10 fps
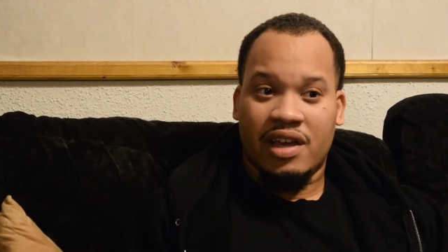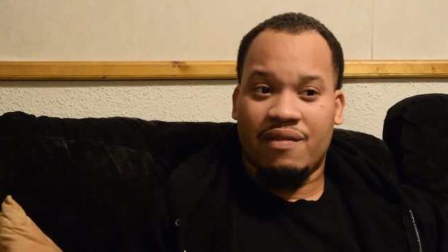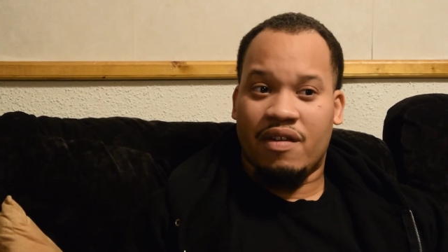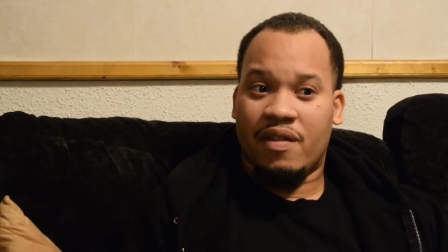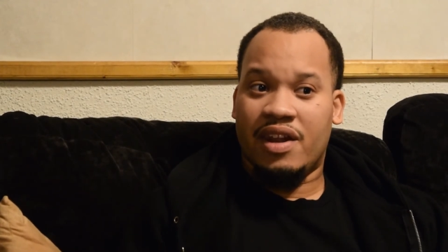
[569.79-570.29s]

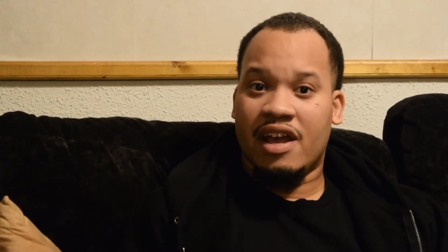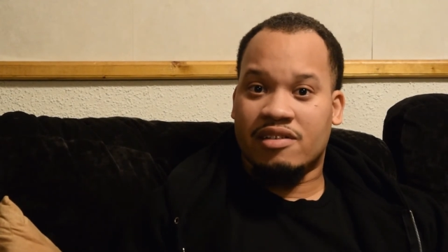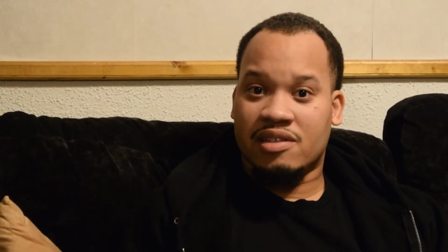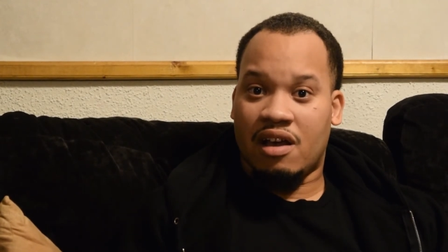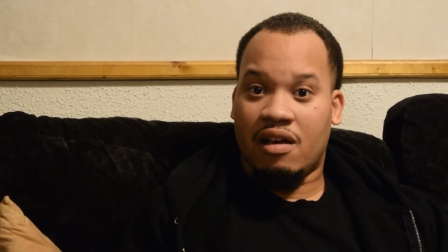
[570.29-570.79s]
Even though the
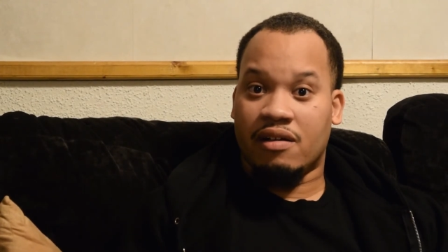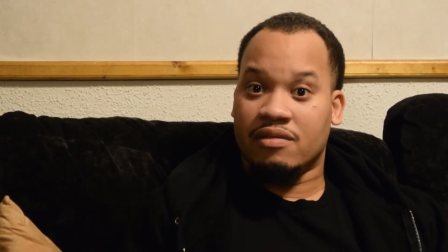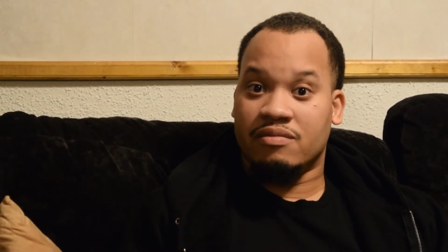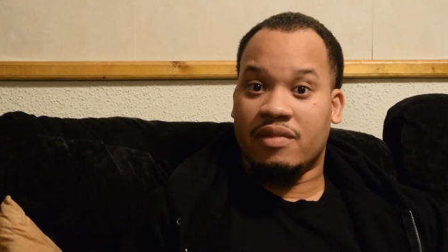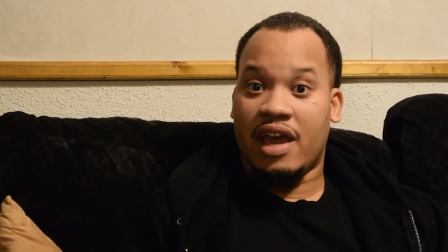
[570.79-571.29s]
next
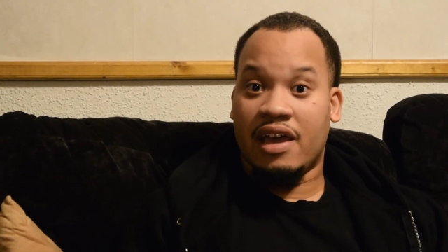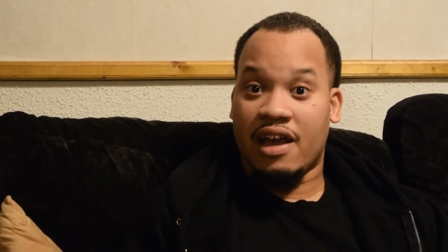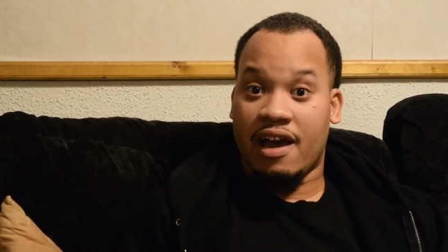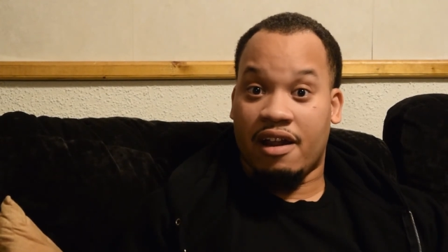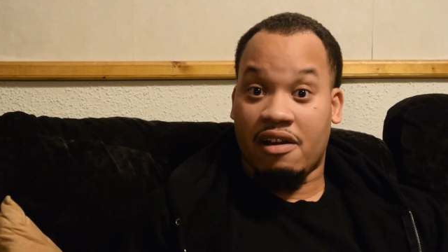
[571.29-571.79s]
song, Ain't God